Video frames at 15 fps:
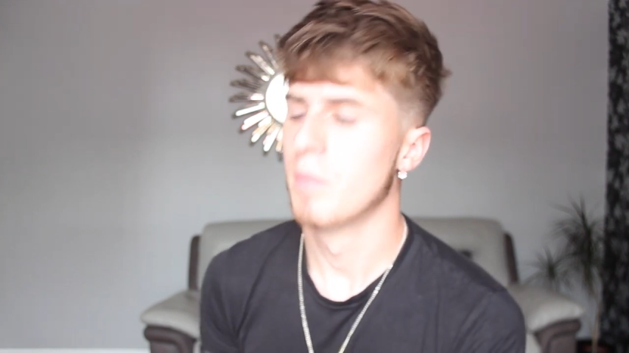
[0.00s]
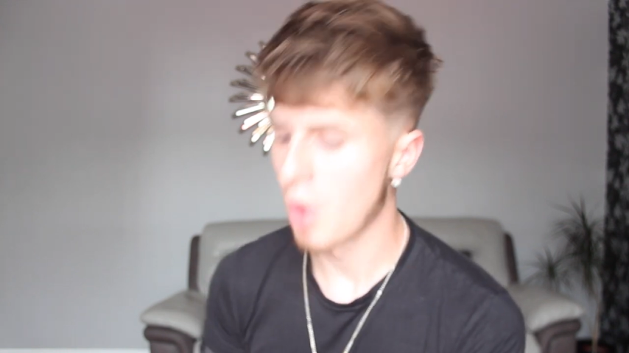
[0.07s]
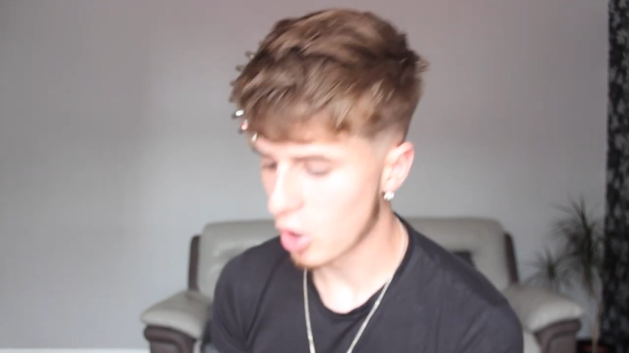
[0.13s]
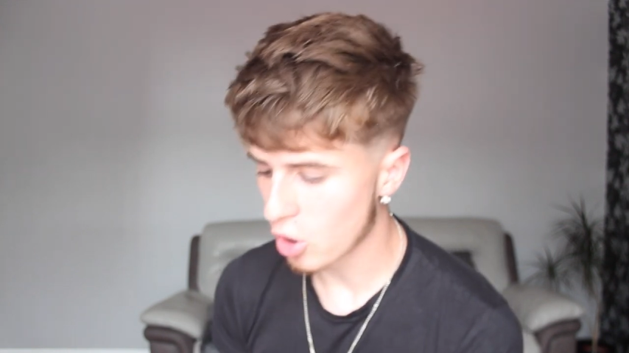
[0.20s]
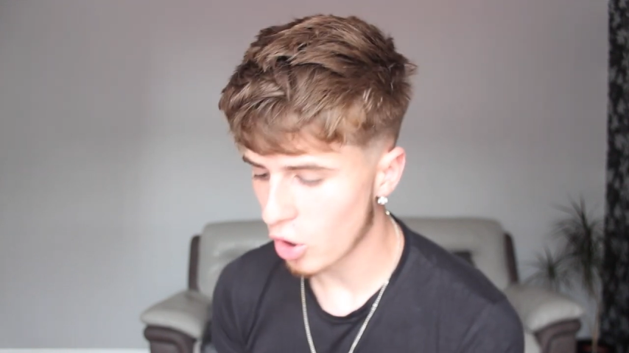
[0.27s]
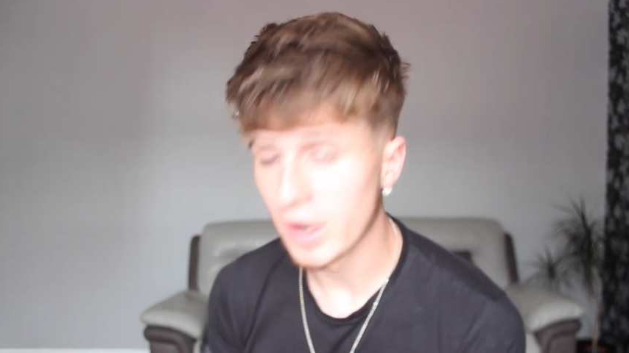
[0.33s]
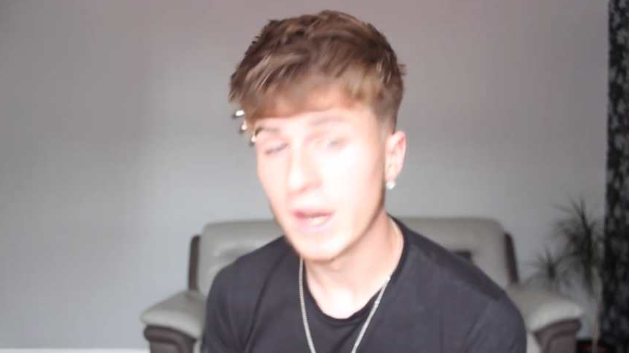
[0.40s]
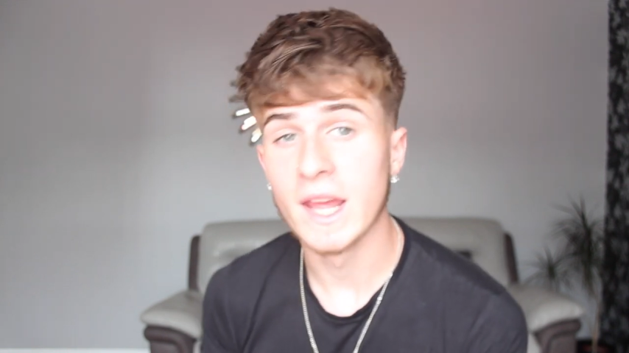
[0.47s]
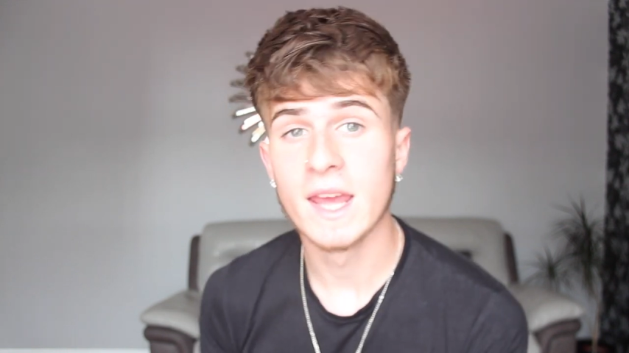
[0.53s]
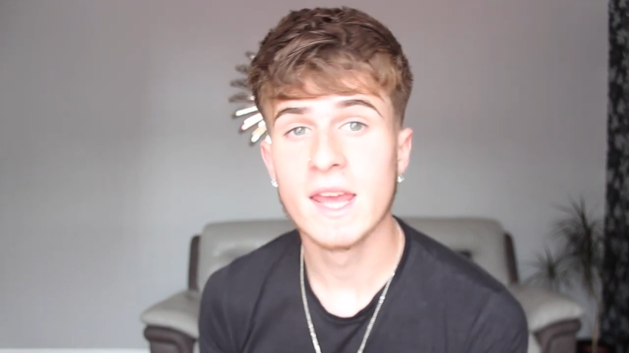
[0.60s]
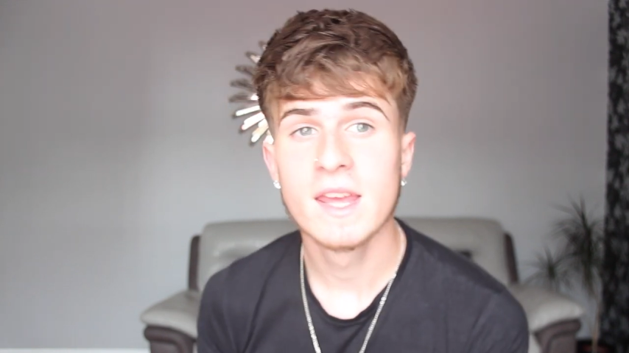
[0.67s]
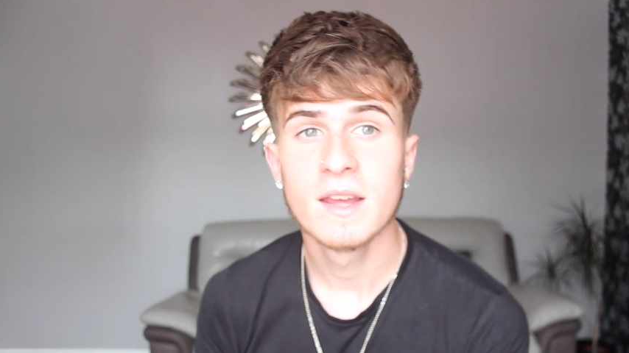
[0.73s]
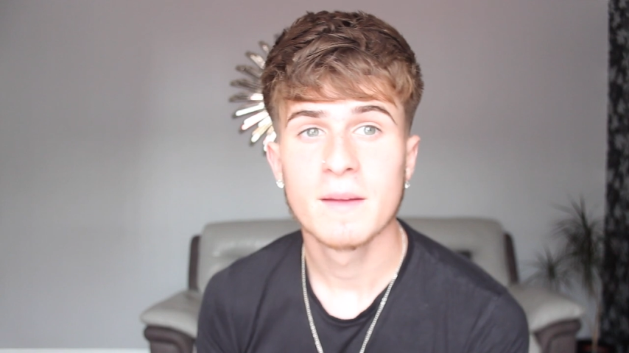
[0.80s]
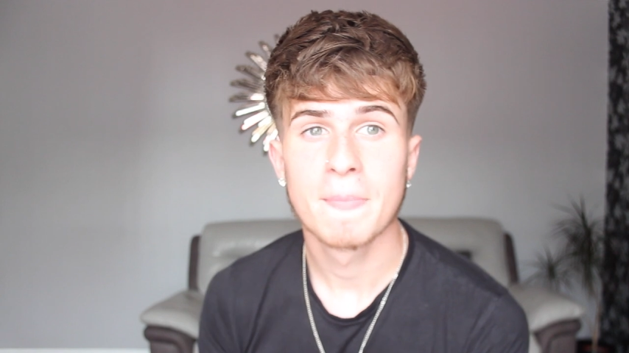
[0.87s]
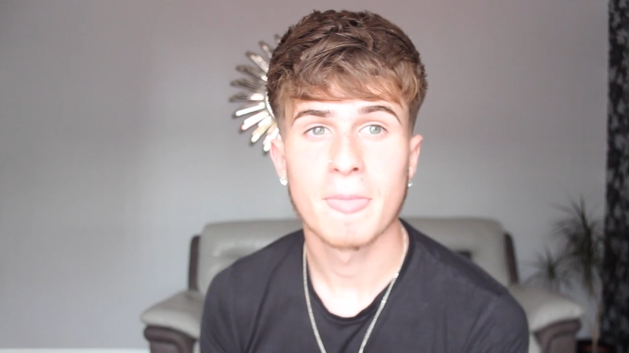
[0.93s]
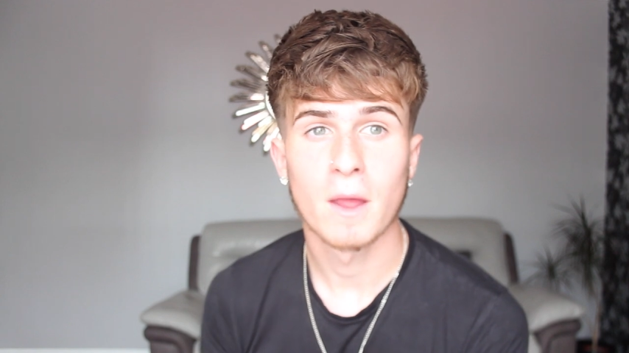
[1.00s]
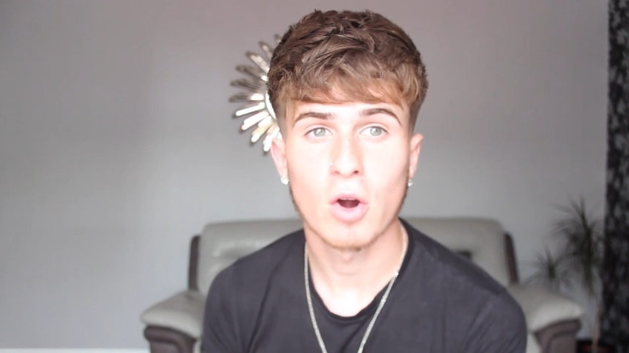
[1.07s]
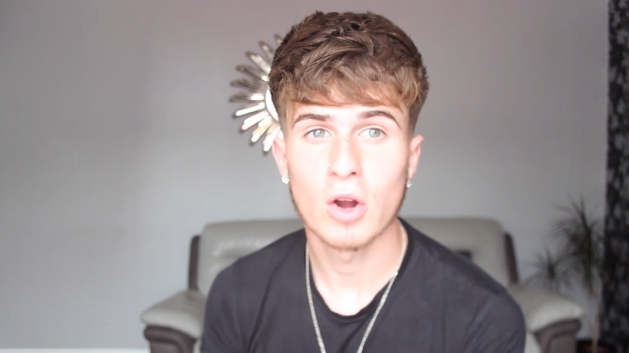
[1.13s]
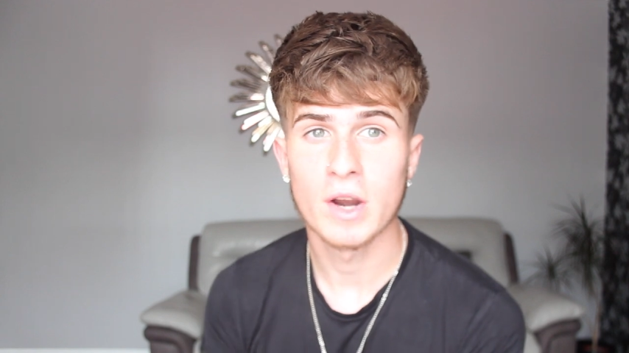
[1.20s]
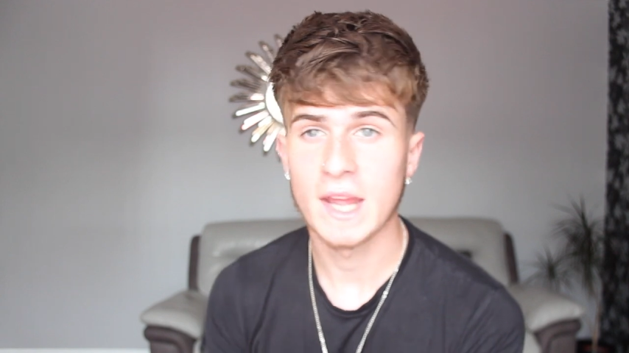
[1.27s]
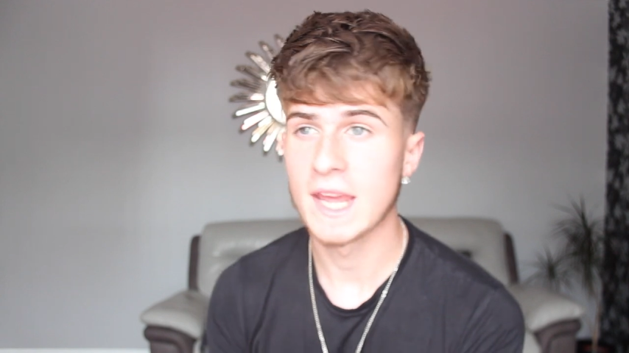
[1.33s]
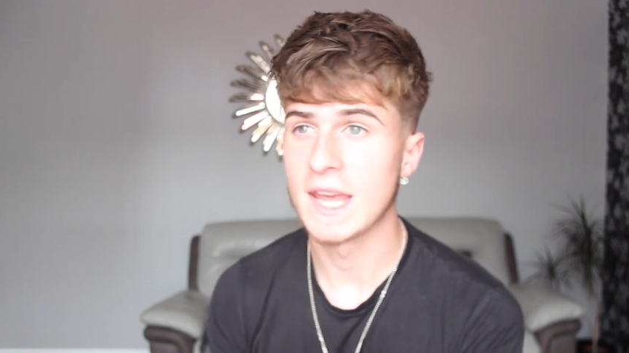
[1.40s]
But I
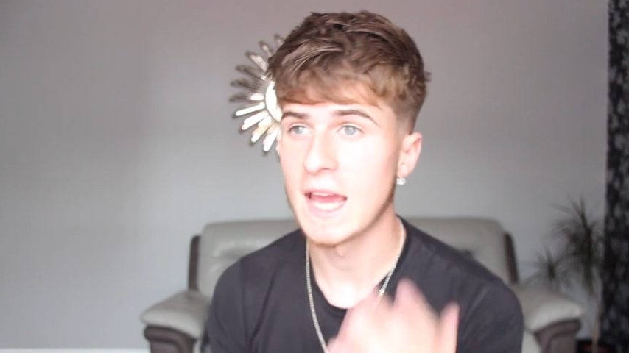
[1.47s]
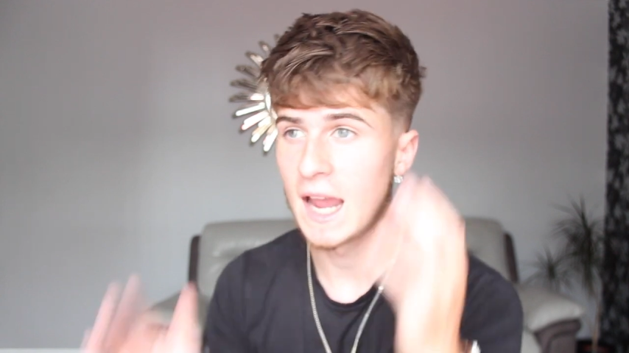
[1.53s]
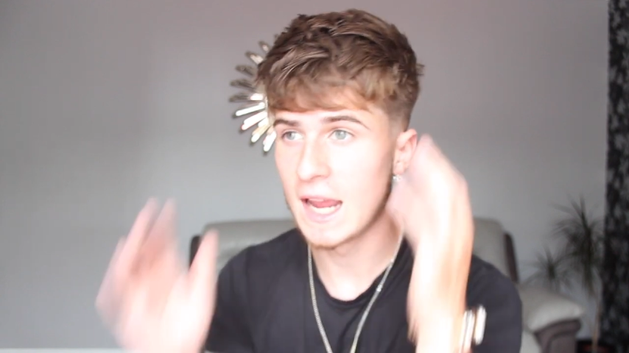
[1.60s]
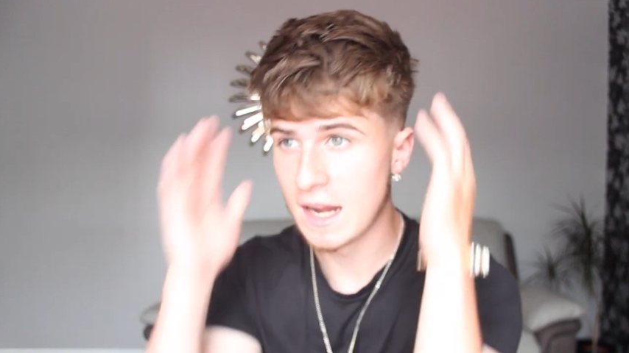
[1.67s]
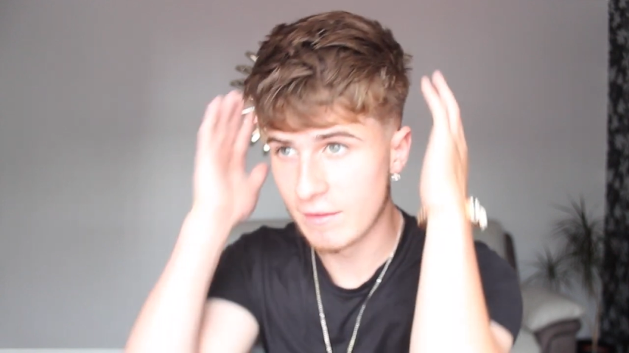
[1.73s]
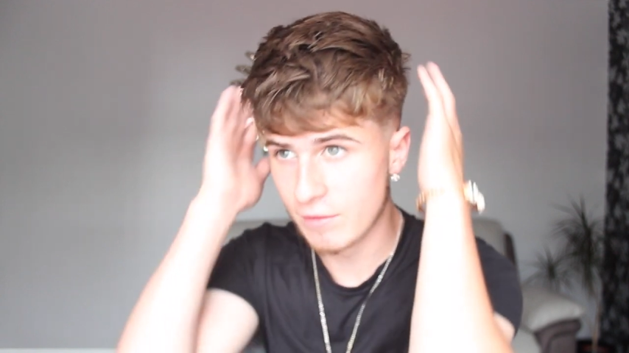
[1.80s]
got an E at A